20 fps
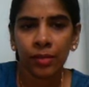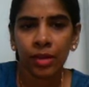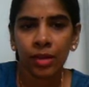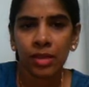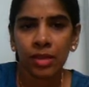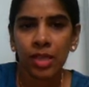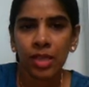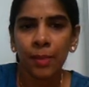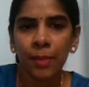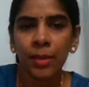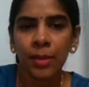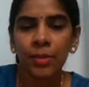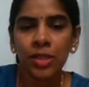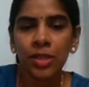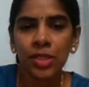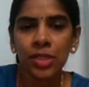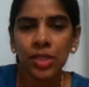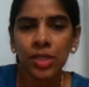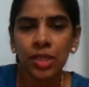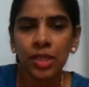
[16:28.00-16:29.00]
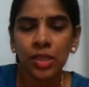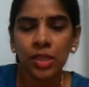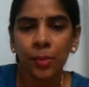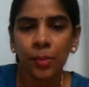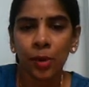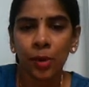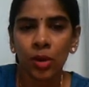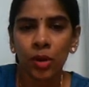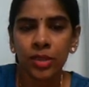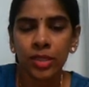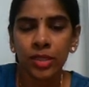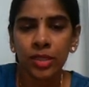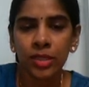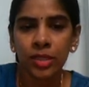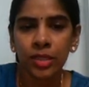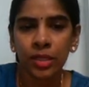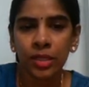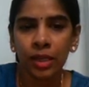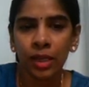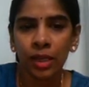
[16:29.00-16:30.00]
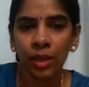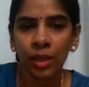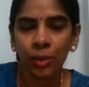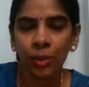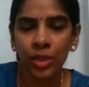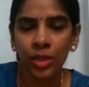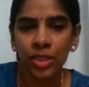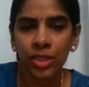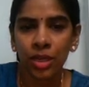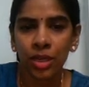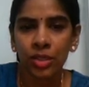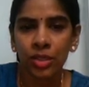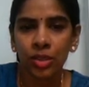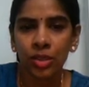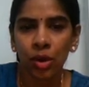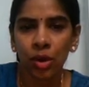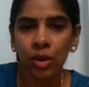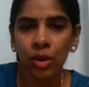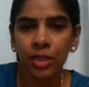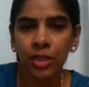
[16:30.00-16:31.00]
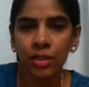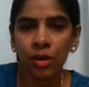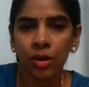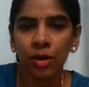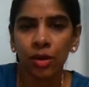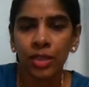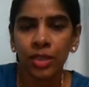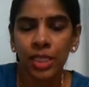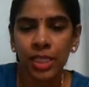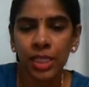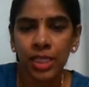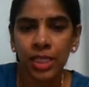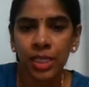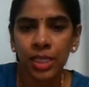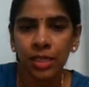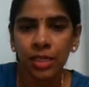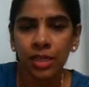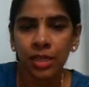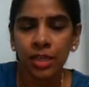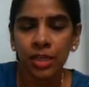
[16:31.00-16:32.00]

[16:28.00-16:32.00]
Sublimation is a process in which a solid on heating